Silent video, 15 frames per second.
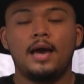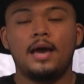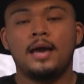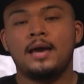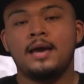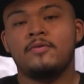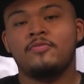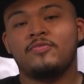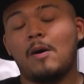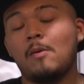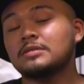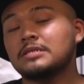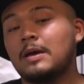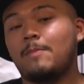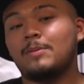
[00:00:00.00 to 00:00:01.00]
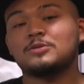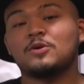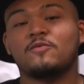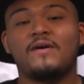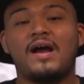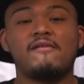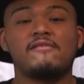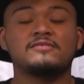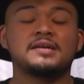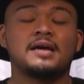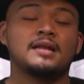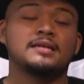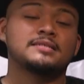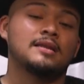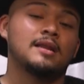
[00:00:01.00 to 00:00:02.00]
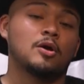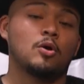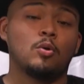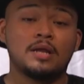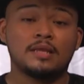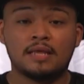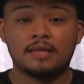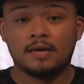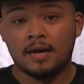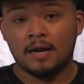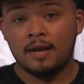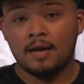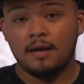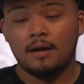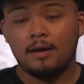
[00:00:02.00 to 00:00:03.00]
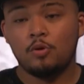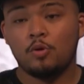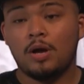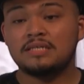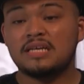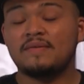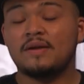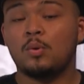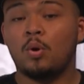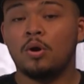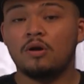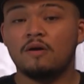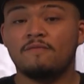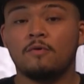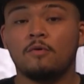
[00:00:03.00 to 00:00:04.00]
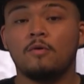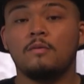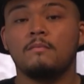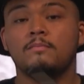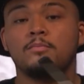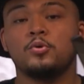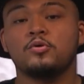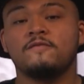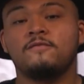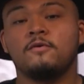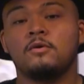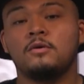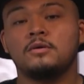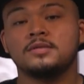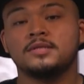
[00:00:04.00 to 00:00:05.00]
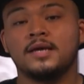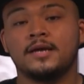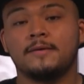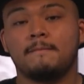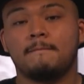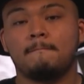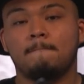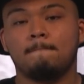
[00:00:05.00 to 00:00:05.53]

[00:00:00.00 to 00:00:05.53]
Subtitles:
And that was episode 5 of Sana Sana Colita de Rana. You guys have a wonderful, beautiful day.